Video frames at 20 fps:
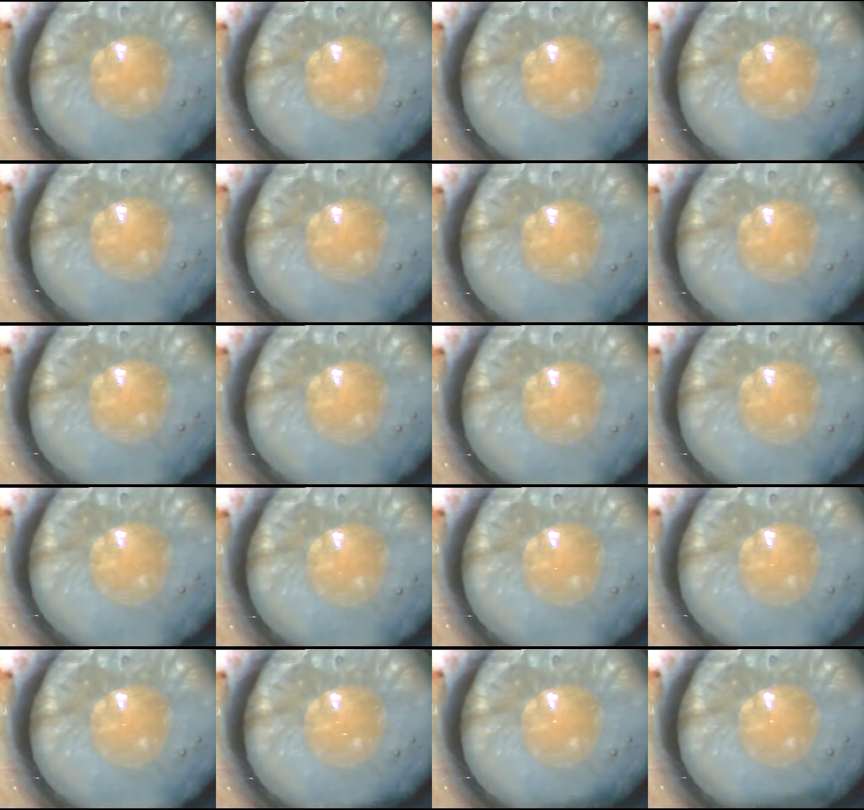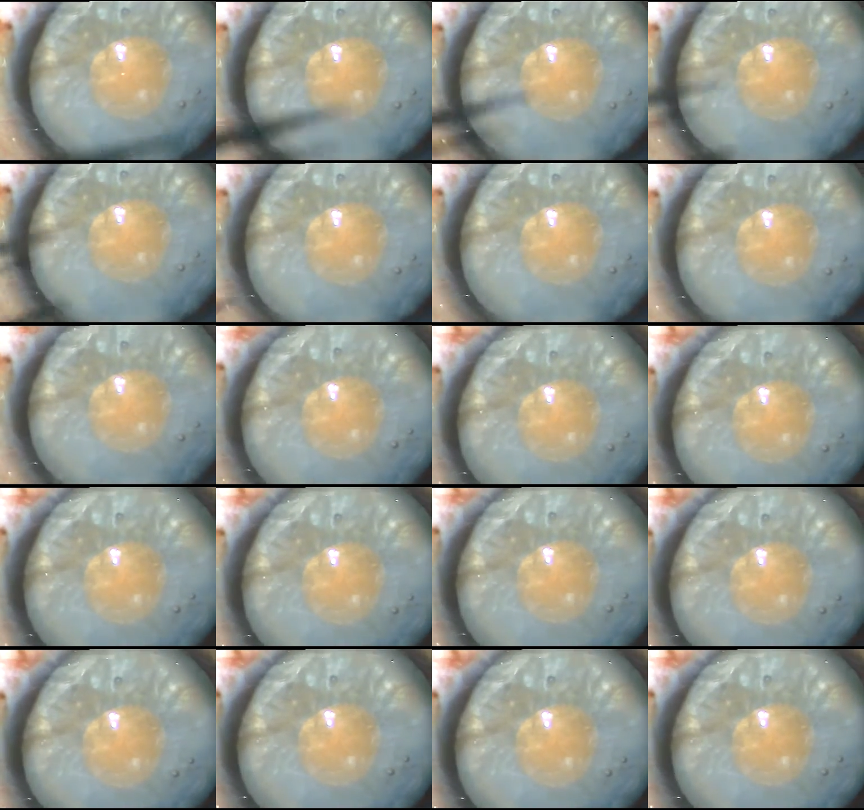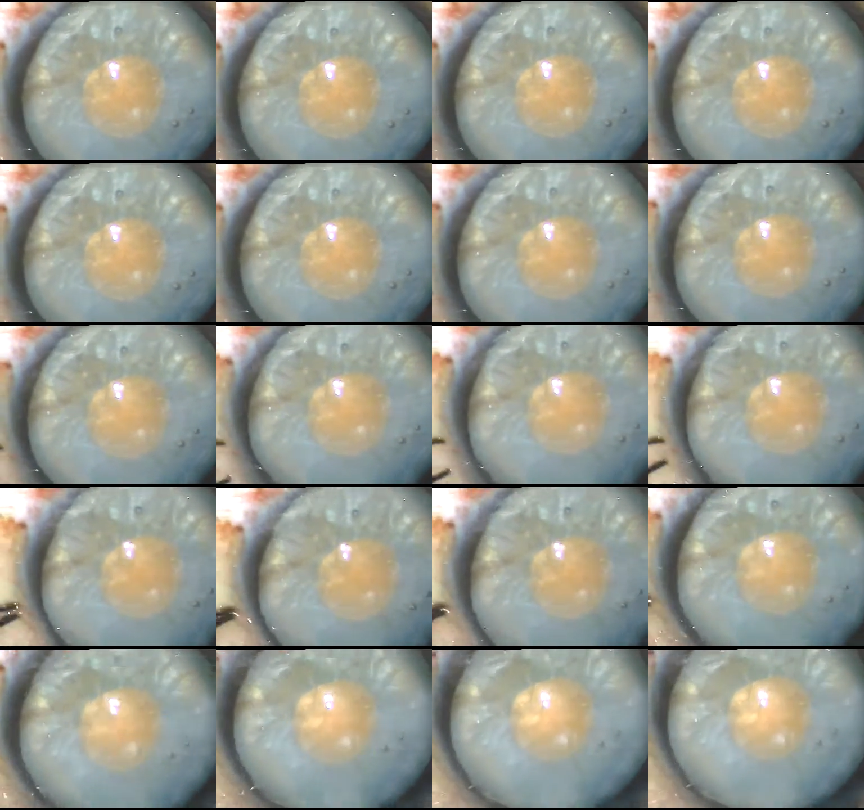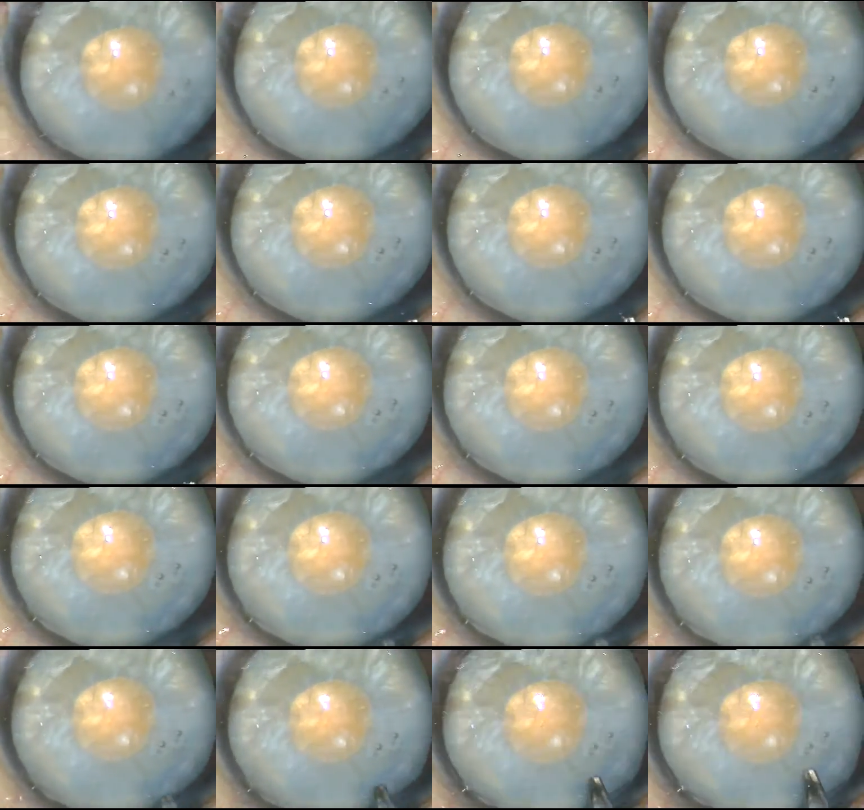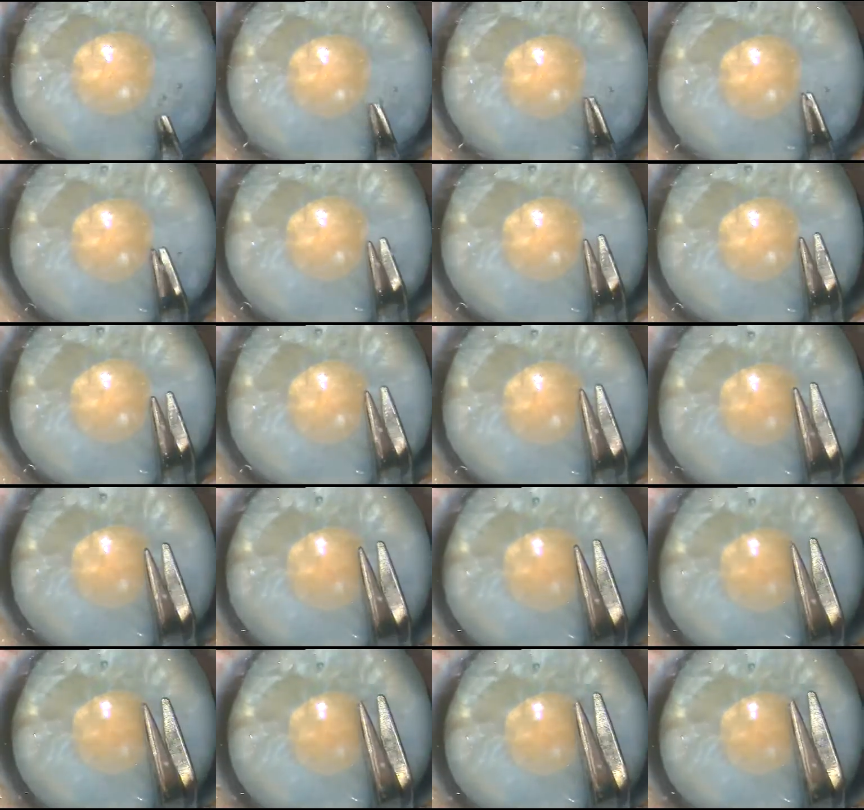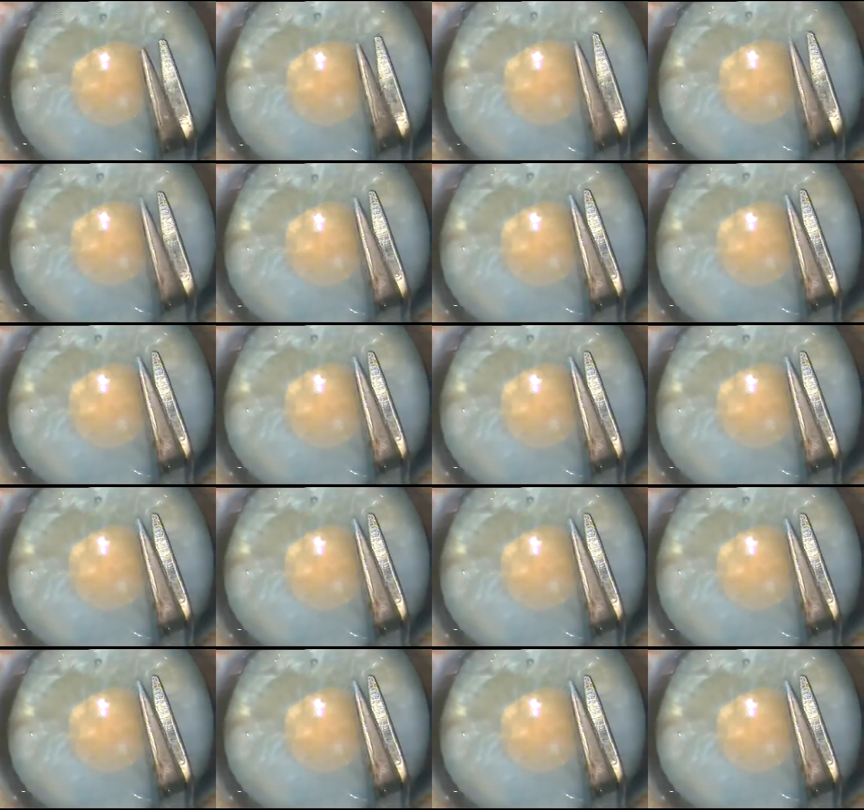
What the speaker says: (no speaker visible)